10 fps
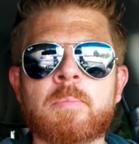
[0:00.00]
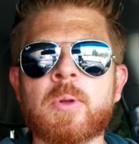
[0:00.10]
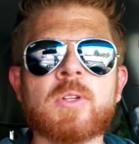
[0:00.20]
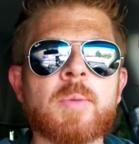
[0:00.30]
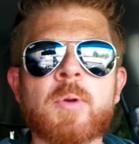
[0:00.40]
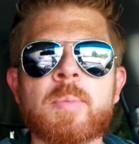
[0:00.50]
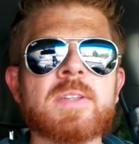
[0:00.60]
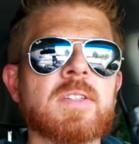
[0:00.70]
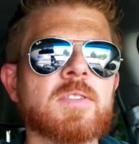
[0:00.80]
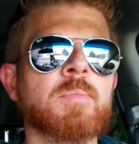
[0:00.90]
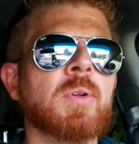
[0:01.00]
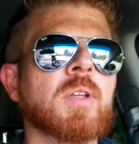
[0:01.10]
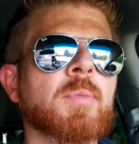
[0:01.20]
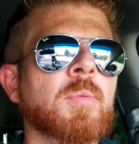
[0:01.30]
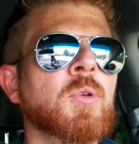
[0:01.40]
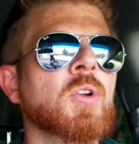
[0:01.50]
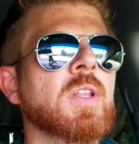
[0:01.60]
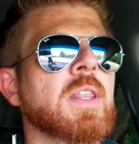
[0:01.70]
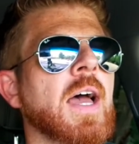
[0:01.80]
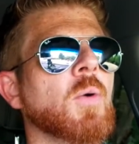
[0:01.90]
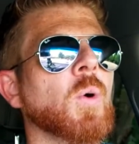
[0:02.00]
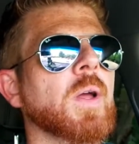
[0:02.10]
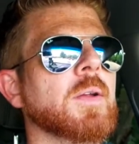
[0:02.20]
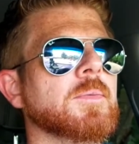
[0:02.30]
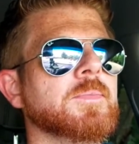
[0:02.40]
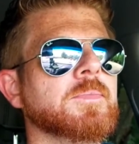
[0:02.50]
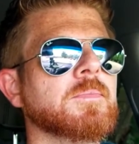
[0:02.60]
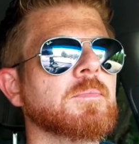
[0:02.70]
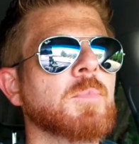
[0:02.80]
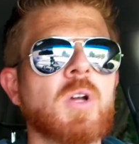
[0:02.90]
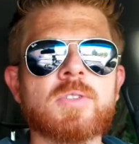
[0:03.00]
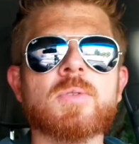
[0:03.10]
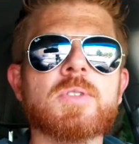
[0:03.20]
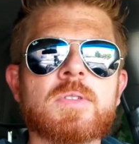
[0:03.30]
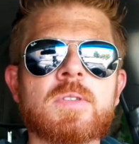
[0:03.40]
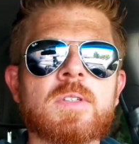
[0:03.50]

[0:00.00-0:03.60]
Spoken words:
build up your business, build up community that way, but also to